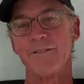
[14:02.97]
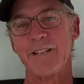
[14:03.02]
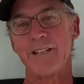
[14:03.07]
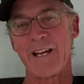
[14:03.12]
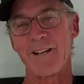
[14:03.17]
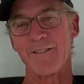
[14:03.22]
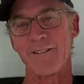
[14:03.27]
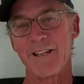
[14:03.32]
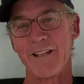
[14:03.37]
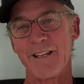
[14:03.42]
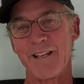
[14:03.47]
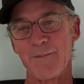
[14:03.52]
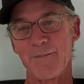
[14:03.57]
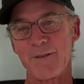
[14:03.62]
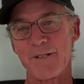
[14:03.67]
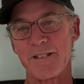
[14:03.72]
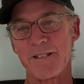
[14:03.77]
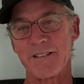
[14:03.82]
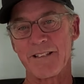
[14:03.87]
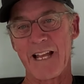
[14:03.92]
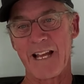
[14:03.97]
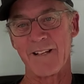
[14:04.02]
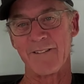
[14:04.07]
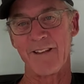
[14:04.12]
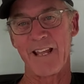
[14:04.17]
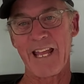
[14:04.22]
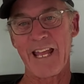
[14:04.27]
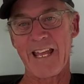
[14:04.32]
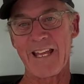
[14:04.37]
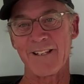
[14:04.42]
down the hips and down
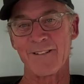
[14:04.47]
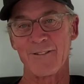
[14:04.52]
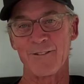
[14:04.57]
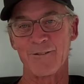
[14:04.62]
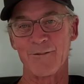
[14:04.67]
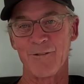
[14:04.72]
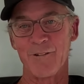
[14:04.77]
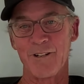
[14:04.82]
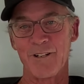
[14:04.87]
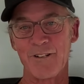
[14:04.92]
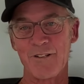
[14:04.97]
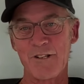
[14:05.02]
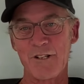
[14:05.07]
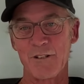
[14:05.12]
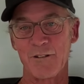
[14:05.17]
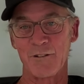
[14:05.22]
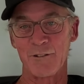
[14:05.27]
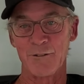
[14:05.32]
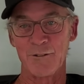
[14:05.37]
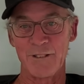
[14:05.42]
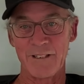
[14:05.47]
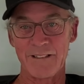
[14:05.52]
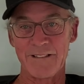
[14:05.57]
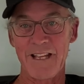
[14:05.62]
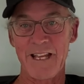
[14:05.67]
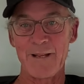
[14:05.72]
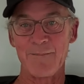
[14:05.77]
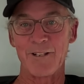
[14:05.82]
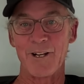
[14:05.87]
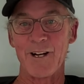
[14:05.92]
the handle where it's glued and
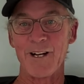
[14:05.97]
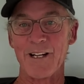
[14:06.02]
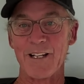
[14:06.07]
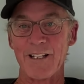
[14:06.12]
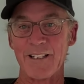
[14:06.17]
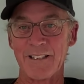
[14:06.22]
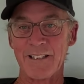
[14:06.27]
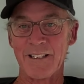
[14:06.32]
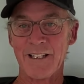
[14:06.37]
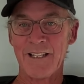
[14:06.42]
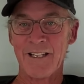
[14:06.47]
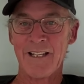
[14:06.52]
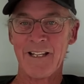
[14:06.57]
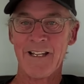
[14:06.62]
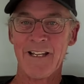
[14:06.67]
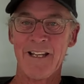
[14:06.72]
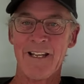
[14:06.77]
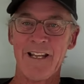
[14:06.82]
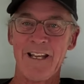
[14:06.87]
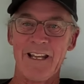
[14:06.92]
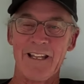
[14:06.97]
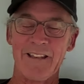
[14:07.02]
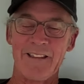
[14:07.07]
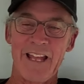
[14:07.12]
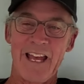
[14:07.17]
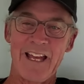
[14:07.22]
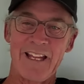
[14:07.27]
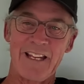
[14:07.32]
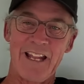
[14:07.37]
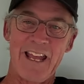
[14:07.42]
taped on. And
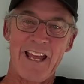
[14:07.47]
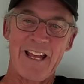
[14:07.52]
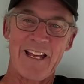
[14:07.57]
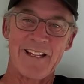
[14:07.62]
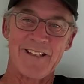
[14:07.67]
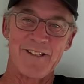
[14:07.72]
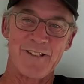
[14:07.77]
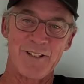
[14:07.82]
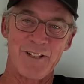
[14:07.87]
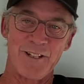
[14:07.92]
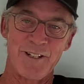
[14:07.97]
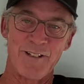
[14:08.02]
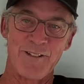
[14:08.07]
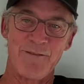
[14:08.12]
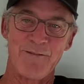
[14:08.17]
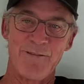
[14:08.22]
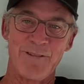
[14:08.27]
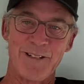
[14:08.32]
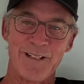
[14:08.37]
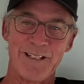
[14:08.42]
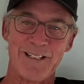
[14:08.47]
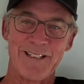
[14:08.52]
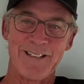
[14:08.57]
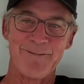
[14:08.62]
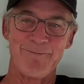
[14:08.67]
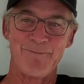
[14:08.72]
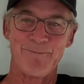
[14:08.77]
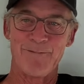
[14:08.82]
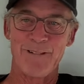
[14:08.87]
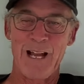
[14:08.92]
that adds
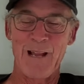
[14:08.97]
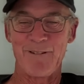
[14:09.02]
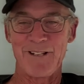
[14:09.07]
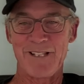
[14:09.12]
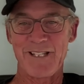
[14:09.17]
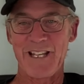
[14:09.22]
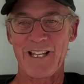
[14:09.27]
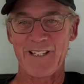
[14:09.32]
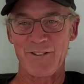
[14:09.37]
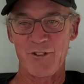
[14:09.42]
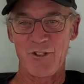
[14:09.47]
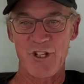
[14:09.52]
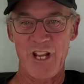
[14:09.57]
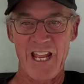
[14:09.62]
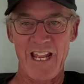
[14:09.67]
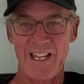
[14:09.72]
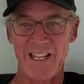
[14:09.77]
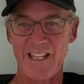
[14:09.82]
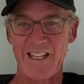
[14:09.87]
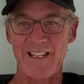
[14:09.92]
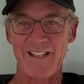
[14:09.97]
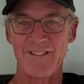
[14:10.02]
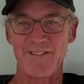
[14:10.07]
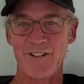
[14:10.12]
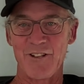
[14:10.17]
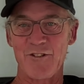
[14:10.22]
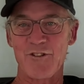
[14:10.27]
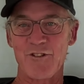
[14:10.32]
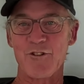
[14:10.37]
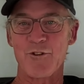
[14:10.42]
I would say, a janky,
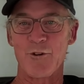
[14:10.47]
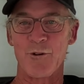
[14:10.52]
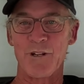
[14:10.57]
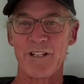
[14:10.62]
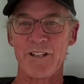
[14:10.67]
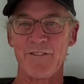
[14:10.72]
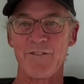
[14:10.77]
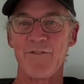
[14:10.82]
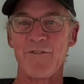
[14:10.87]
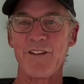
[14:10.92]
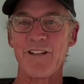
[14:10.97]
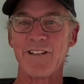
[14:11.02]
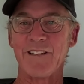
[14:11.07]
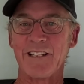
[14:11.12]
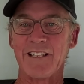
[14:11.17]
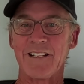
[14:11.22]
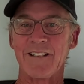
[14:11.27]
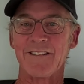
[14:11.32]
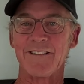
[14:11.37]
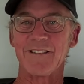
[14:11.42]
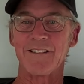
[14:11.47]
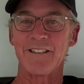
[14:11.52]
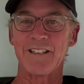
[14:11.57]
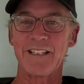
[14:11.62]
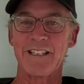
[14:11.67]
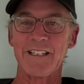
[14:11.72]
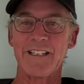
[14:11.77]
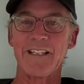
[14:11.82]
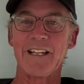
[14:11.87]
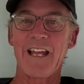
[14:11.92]
disjointed feeling to
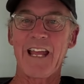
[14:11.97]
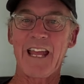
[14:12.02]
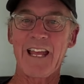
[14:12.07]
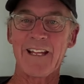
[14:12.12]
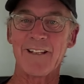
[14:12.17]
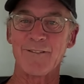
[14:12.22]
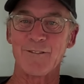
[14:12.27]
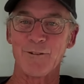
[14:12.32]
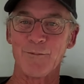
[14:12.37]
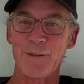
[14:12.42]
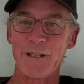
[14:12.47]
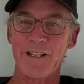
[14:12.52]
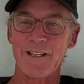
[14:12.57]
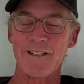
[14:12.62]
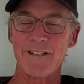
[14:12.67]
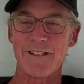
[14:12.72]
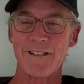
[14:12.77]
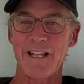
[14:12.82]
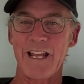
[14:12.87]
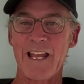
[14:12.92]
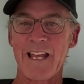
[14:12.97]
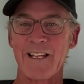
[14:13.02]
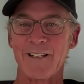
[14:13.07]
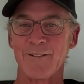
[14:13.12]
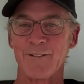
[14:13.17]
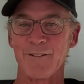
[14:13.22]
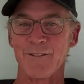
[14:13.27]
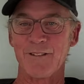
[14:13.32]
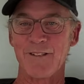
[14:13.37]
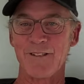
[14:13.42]
the handle, because the
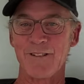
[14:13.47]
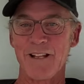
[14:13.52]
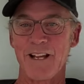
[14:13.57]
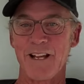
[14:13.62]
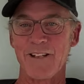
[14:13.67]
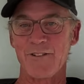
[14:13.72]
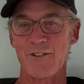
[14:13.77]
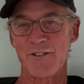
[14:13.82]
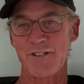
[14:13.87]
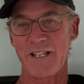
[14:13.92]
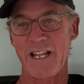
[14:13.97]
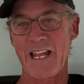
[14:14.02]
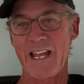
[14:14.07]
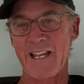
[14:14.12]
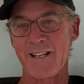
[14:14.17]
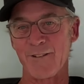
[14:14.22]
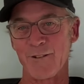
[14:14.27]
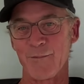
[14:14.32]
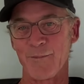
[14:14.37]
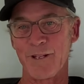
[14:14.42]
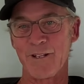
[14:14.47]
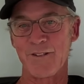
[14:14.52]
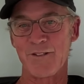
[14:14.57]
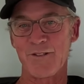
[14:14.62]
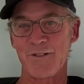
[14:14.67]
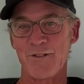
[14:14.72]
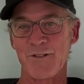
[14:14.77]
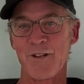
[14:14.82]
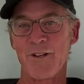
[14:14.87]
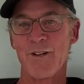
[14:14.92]
handle is not just the handle, but
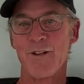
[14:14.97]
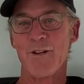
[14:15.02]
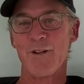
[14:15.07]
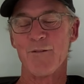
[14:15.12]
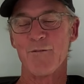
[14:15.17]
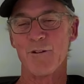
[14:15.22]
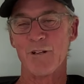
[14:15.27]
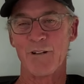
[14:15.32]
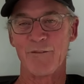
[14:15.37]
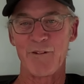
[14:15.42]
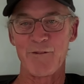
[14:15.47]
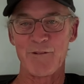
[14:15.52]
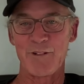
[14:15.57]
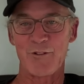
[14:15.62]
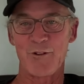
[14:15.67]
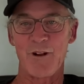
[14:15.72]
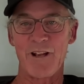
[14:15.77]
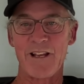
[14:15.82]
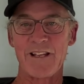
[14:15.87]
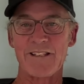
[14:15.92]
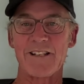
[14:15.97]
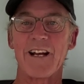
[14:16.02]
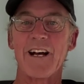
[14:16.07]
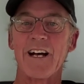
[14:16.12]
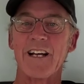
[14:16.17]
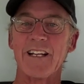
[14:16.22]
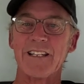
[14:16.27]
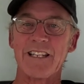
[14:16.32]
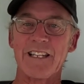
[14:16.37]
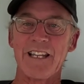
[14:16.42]
it's where everyone tries to
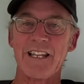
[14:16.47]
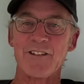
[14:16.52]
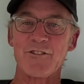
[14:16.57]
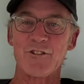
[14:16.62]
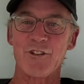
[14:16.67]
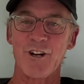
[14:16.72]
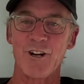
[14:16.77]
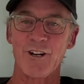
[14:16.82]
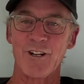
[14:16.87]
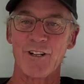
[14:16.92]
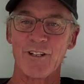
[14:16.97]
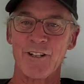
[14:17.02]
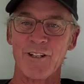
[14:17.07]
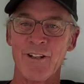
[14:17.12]
hide the edge guard.